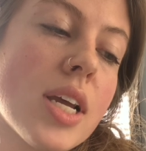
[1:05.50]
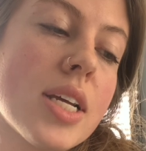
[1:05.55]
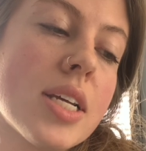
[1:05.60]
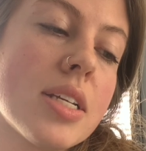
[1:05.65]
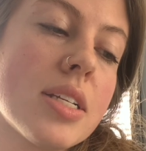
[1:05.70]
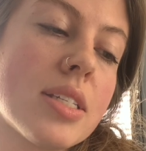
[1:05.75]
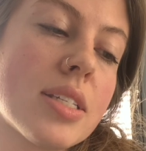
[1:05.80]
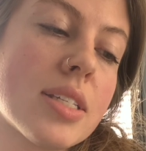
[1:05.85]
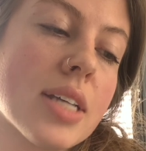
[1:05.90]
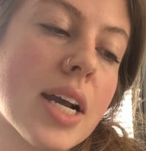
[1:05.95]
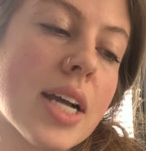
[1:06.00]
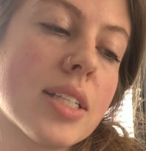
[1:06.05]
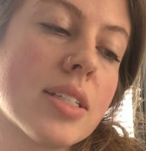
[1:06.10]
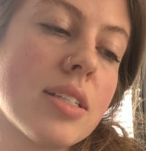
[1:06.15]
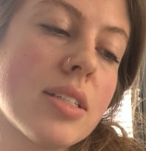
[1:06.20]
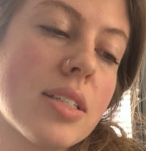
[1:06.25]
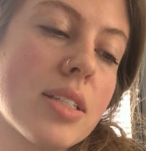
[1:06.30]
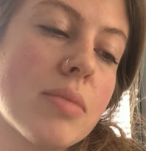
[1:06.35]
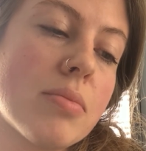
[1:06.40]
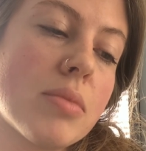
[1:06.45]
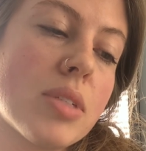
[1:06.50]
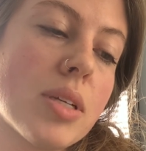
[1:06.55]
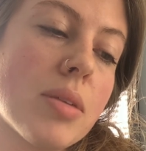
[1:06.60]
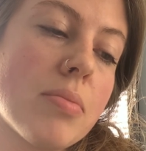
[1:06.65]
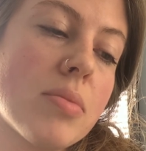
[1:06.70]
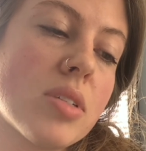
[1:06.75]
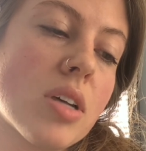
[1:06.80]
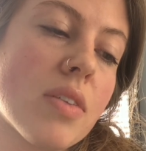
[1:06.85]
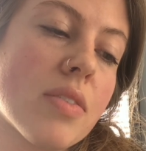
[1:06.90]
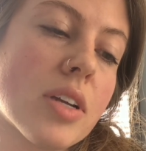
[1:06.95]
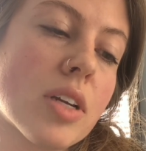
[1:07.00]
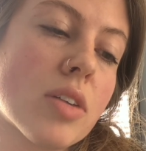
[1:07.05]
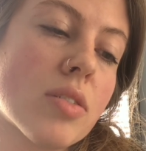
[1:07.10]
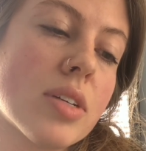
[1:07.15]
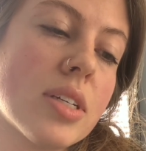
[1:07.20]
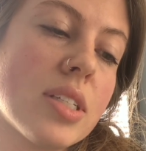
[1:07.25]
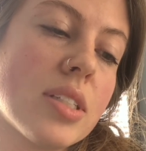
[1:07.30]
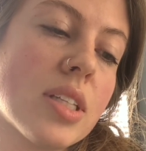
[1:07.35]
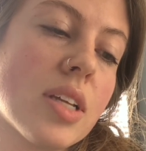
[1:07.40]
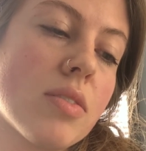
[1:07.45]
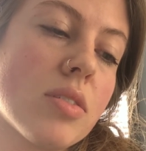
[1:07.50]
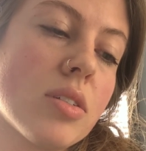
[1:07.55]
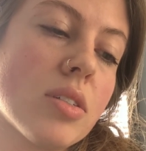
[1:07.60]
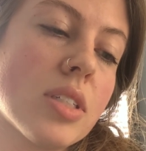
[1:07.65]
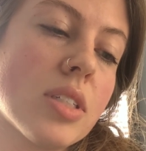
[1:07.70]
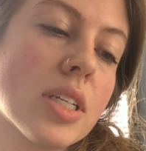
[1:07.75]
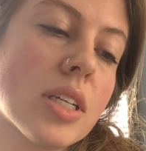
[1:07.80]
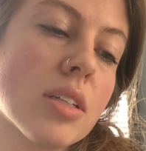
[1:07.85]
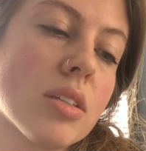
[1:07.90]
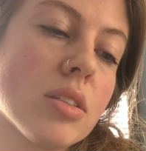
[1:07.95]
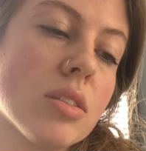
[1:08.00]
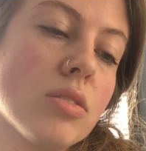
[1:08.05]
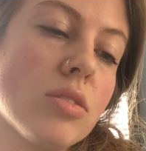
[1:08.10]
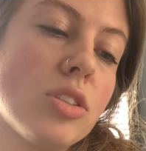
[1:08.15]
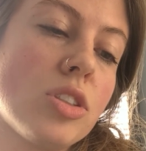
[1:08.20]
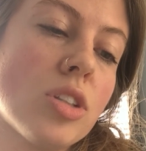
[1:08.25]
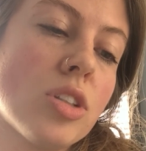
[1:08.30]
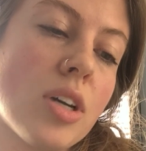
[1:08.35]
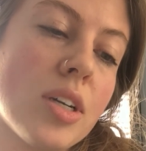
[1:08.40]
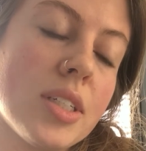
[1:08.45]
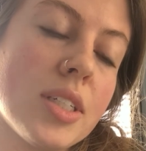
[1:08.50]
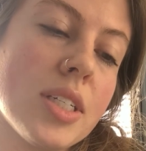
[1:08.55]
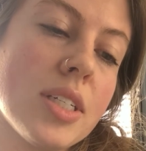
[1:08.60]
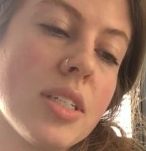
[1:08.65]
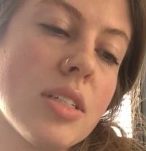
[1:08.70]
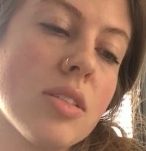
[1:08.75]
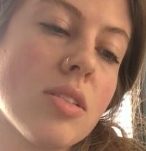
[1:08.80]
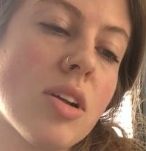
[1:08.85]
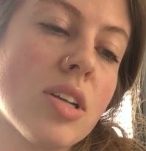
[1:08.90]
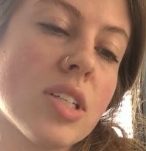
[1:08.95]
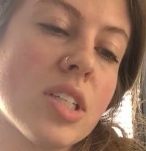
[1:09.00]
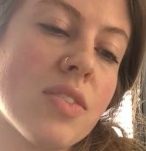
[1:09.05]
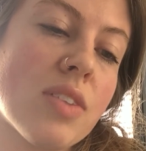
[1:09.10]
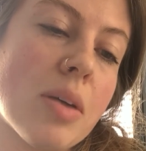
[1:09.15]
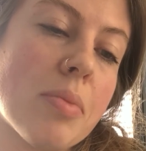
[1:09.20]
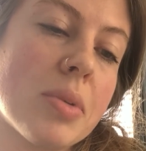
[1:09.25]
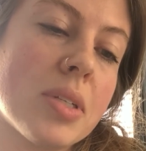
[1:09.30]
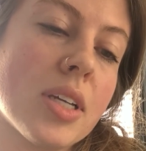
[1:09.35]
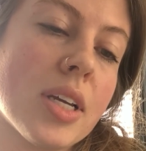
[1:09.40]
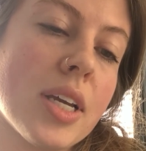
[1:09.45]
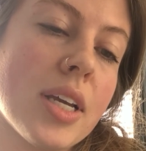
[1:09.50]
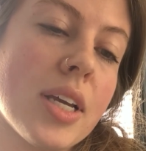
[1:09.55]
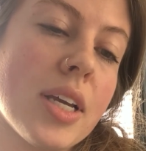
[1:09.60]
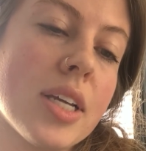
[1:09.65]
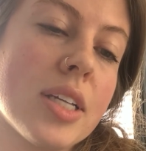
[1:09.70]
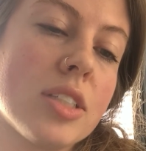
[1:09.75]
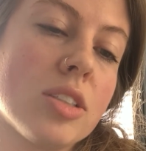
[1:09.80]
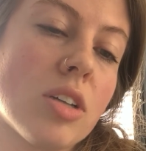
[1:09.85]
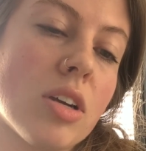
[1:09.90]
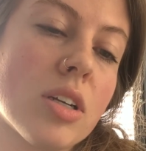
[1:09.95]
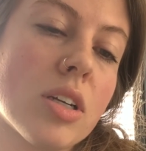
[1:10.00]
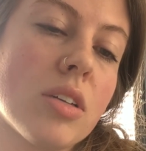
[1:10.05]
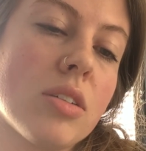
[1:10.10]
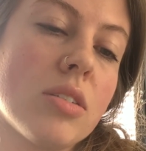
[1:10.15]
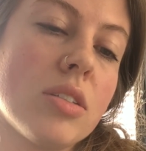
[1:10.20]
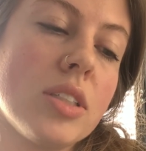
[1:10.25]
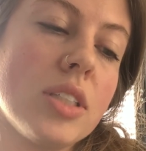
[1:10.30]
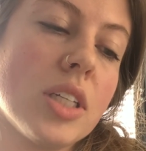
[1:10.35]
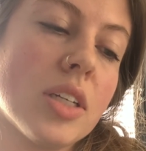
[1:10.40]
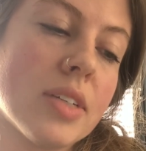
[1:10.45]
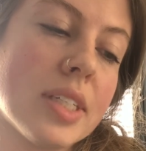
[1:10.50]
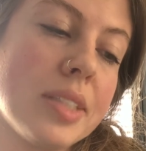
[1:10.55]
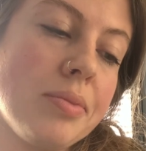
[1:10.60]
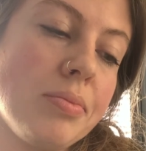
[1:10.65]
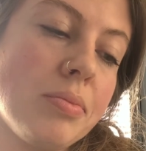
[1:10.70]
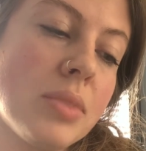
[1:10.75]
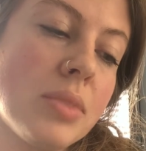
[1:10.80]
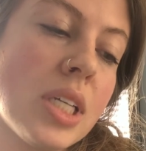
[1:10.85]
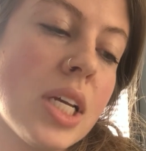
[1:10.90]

Signs and symptoms of increased levels include jaundice, loss of appetite, and dark-colored urine.